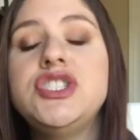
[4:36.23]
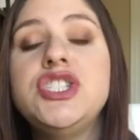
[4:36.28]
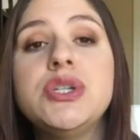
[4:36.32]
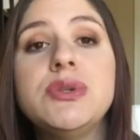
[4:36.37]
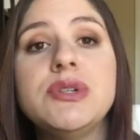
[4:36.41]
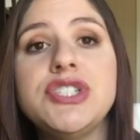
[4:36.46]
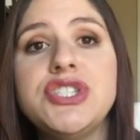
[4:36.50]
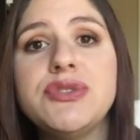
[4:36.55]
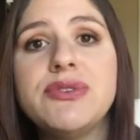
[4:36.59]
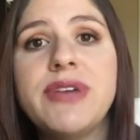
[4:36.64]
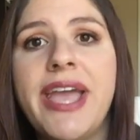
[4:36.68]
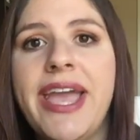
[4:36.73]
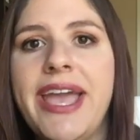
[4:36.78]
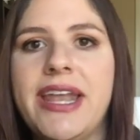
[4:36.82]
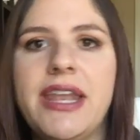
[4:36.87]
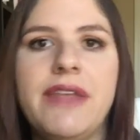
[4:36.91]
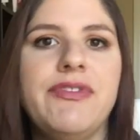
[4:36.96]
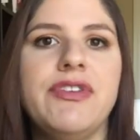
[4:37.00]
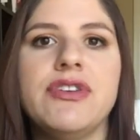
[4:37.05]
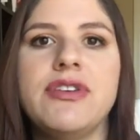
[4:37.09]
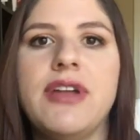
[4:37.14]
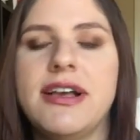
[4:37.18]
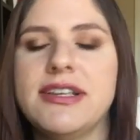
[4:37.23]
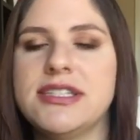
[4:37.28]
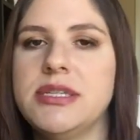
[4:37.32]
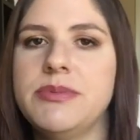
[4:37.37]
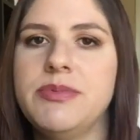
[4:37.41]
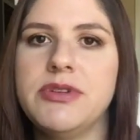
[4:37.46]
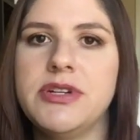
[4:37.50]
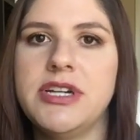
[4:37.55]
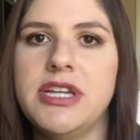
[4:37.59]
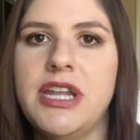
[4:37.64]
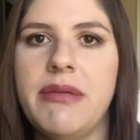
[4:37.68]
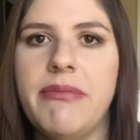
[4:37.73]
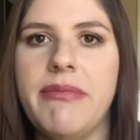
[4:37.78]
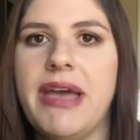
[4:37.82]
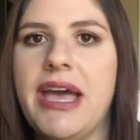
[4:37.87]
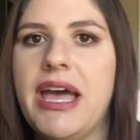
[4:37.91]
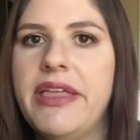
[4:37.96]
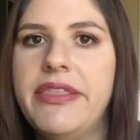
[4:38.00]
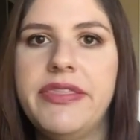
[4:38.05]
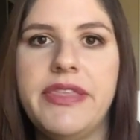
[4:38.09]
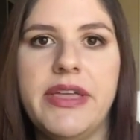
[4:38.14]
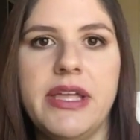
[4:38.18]
Do what you can. If you're not super good at
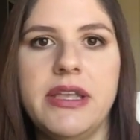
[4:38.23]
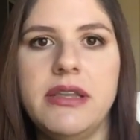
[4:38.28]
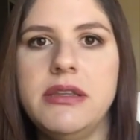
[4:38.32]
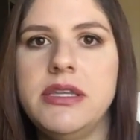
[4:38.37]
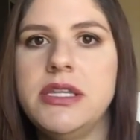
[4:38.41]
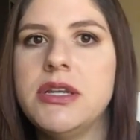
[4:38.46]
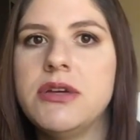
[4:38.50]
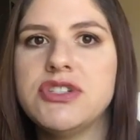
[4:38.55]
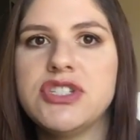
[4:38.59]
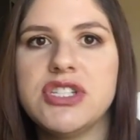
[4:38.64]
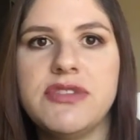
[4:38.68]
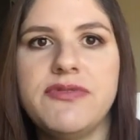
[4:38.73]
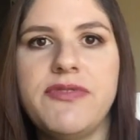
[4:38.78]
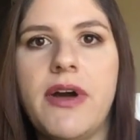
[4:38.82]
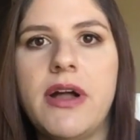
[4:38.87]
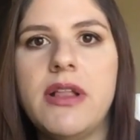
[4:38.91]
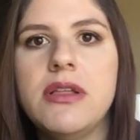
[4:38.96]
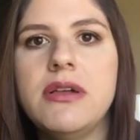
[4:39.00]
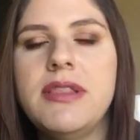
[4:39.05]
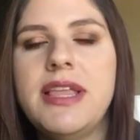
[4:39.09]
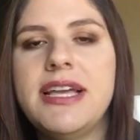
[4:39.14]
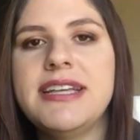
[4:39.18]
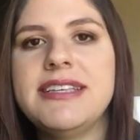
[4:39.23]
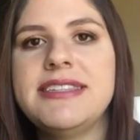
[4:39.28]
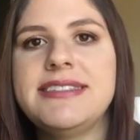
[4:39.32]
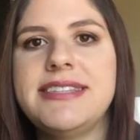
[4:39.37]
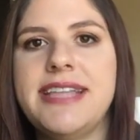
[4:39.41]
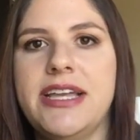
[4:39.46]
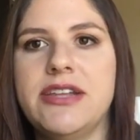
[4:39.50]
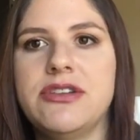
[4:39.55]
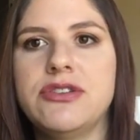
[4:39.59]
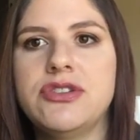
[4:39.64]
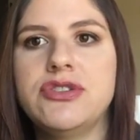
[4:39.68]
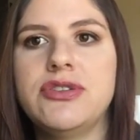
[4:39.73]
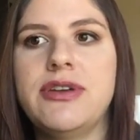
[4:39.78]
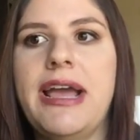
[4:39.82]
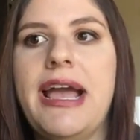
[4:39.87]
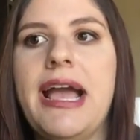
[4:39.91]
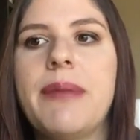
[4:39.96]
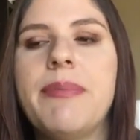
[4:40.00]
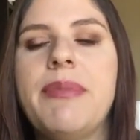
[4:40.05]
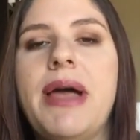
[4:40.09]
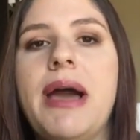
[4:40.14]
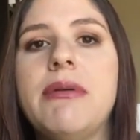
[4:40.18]
math, then, you know, just follow like a standard
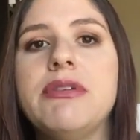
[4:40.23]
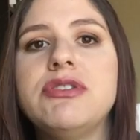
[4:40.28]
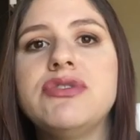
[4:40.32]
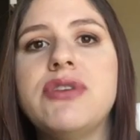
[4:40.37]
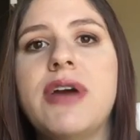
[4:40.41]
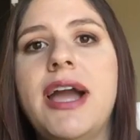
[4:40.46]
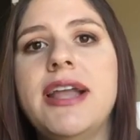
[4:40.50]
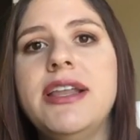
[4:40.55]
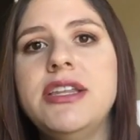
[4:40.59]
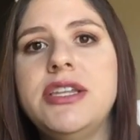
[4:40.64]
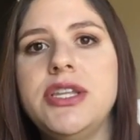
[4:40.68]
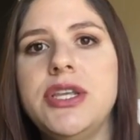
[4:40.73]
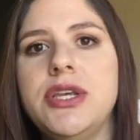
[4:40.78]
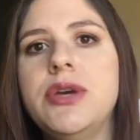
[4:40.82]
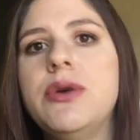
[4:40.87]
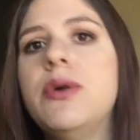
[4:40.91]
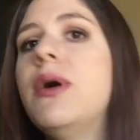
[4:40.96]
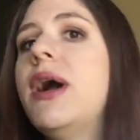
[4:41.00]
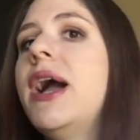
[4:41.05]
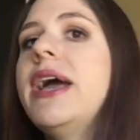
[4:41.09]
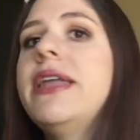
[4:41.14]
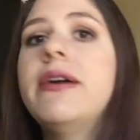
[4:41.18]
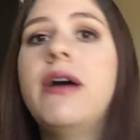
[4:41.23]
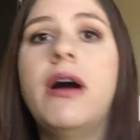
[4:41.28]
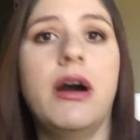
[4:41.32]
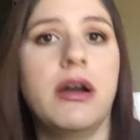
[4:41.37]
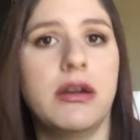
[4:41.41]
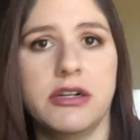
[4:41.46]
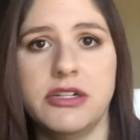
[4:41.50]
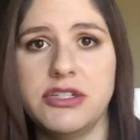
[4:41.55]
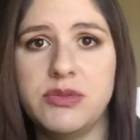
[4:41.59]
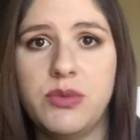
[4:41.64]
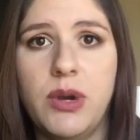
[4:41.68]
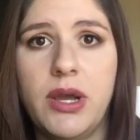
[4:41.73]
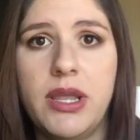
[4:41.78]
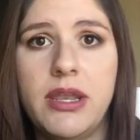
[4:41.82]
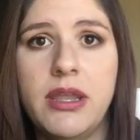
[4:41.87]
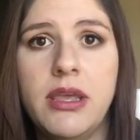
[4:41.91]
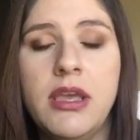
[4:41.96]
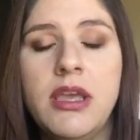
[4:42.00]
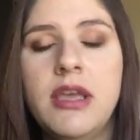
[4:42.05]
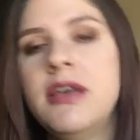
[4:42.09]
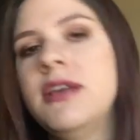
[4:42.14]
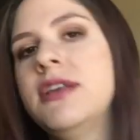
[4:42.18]
track, but I would try to do an honors one.